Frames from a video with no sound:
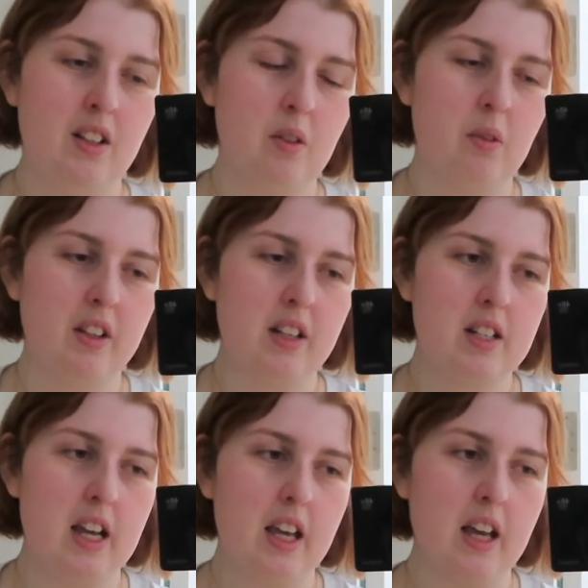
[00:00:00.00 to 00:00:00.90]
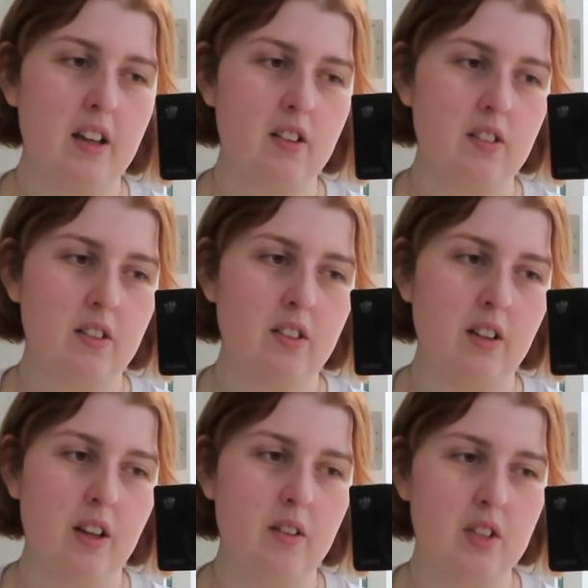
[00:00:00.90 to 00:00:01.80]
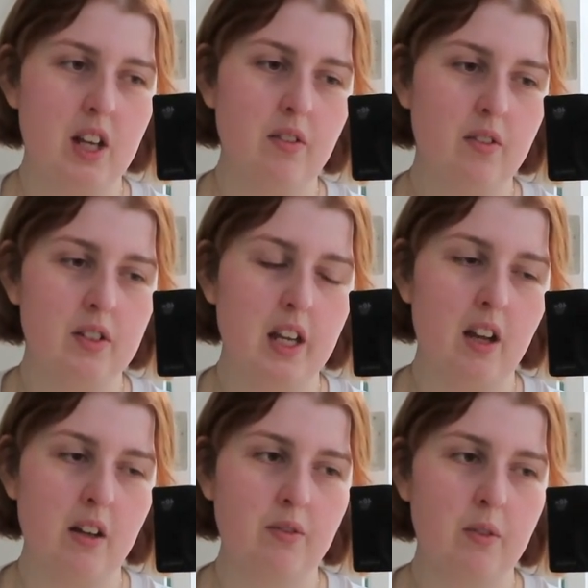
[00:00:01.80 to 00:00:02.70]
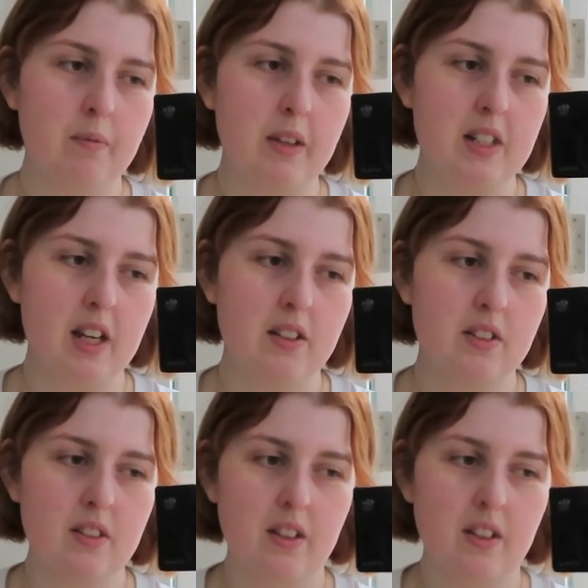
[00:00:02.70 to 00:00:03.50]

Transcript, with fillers: the one that Tae has, uh, Tae, Taehyung from B T S.